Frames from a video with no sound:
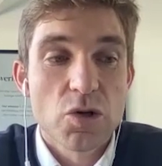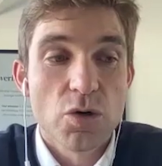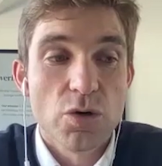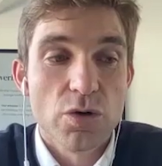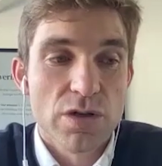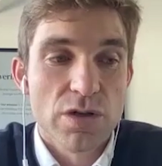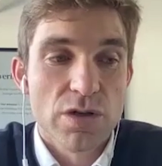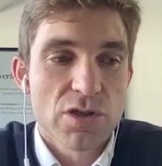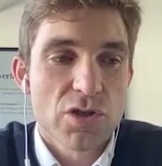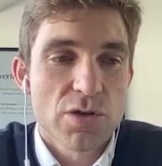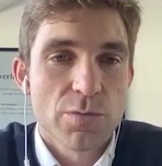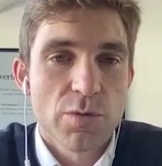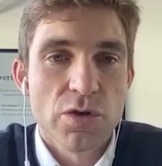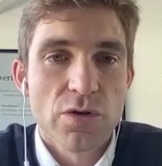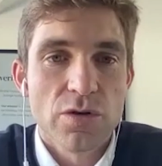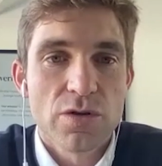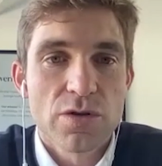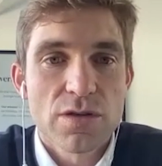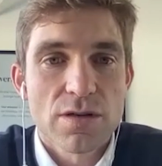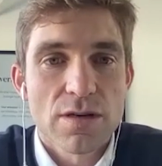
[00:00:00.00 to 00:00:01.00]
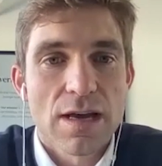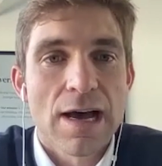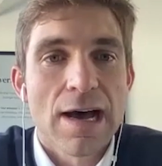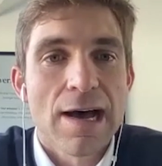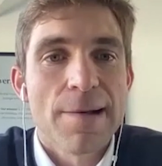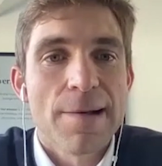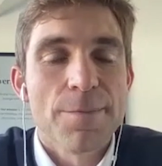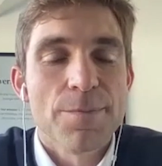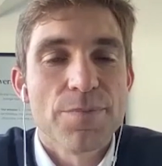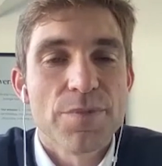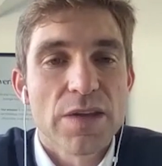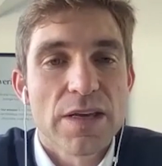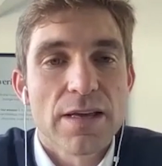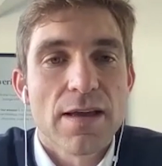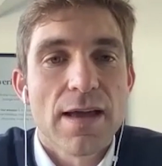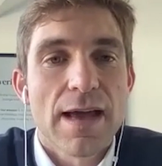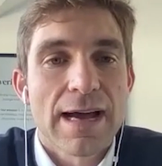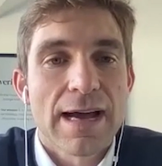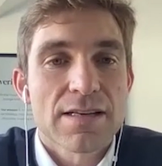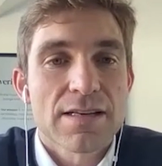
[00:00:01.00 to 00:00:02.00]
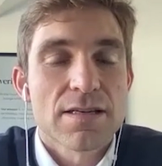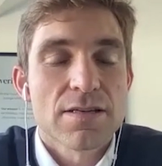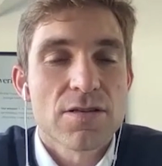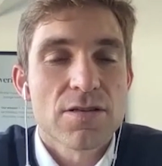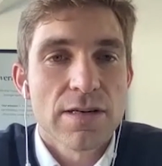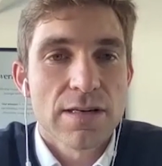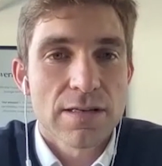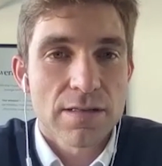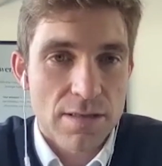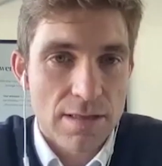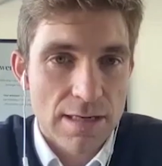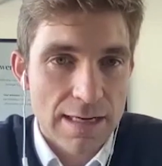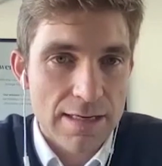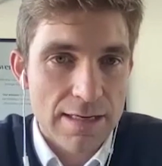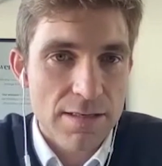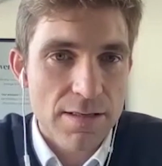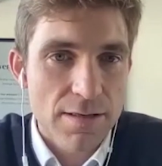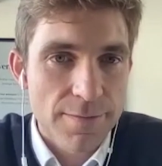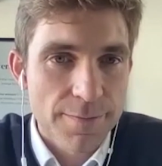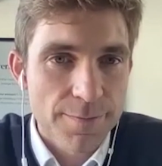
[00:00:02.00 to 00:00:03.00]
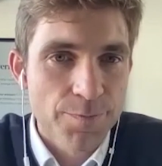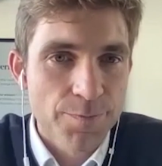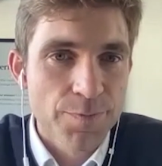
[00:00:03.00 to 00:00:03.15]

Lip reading: distribute access to internet.